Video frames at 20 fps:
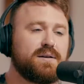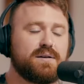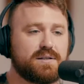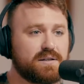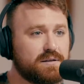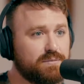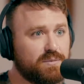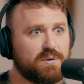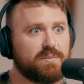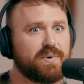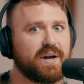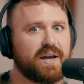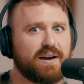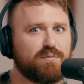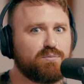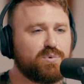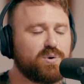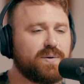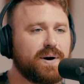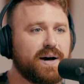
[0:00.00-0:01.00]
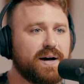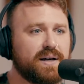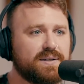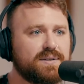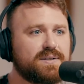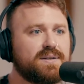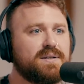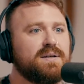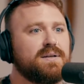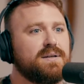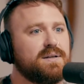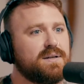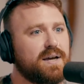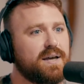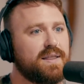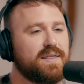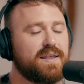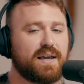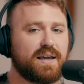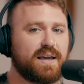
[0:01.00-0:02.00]
somebody might have blue eyes
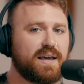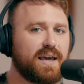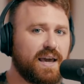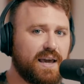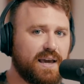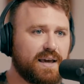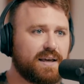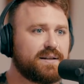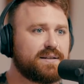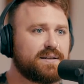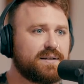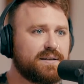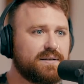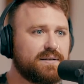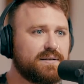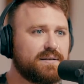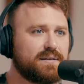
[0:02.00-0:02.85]
and they can't